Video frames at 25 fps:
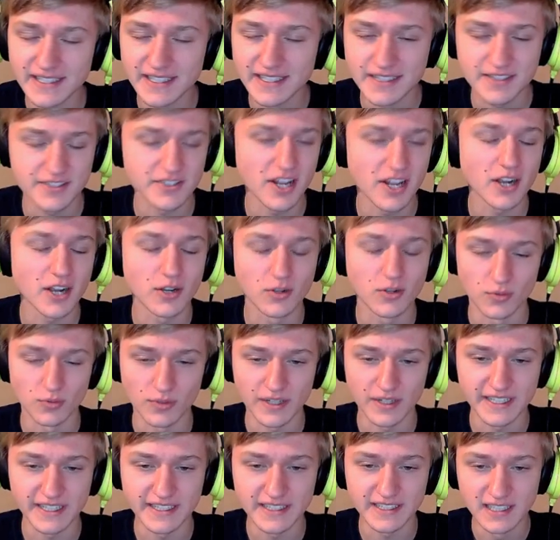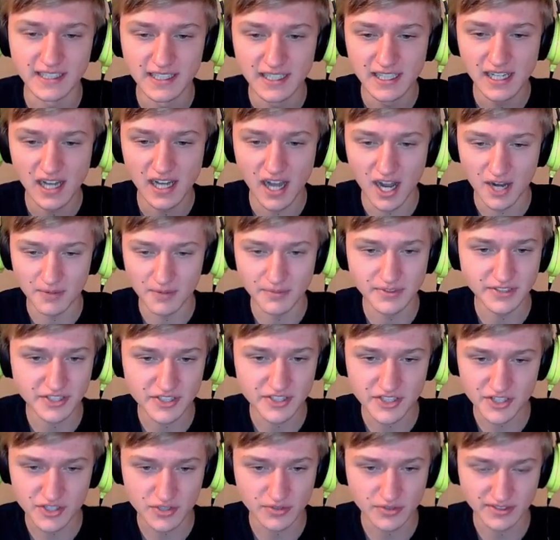It's not great. I'm really
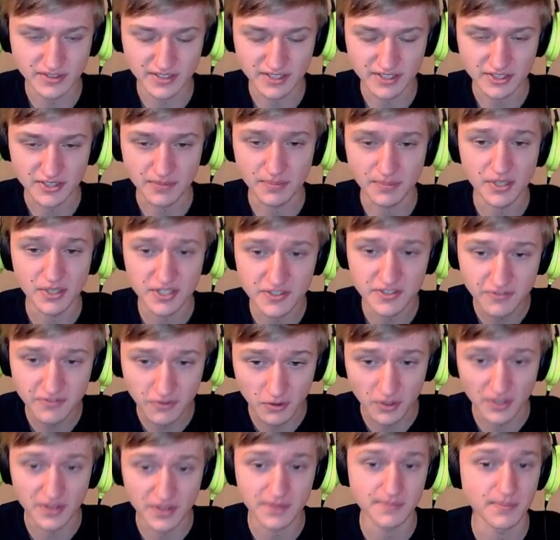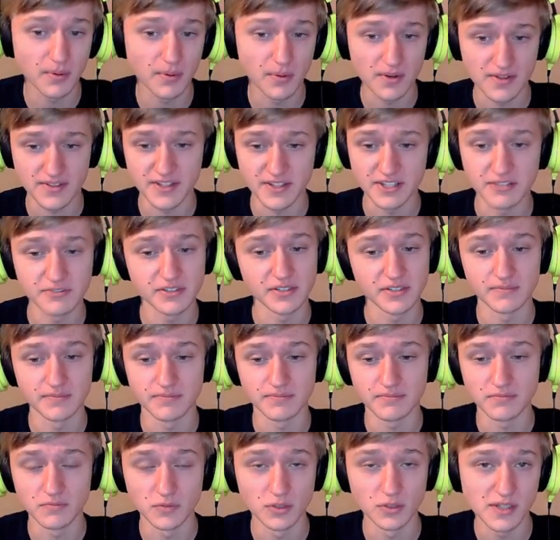just doing this to push forward the point that you can
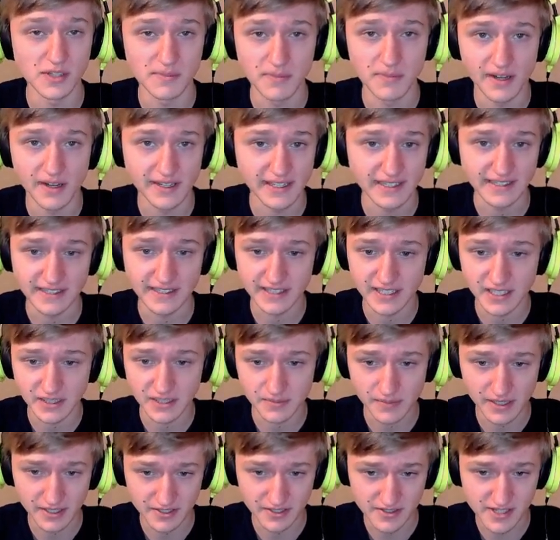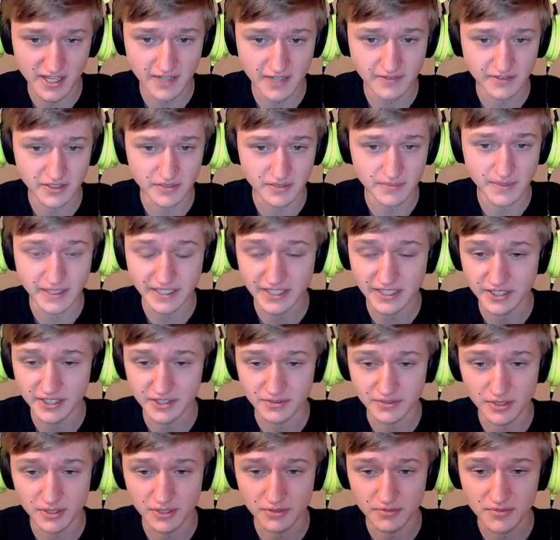really mod anything in Miners Haven and make it
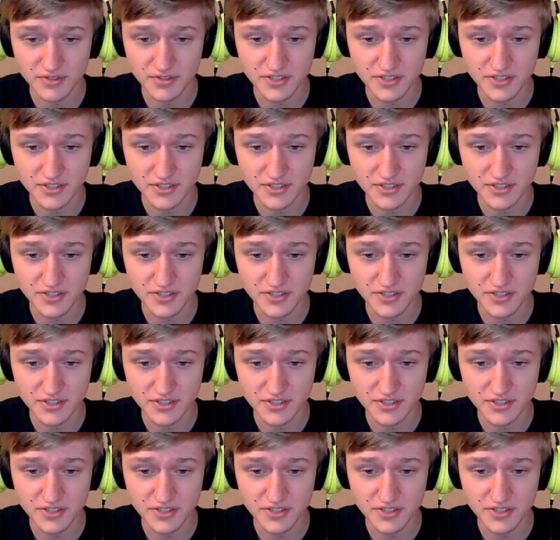your own.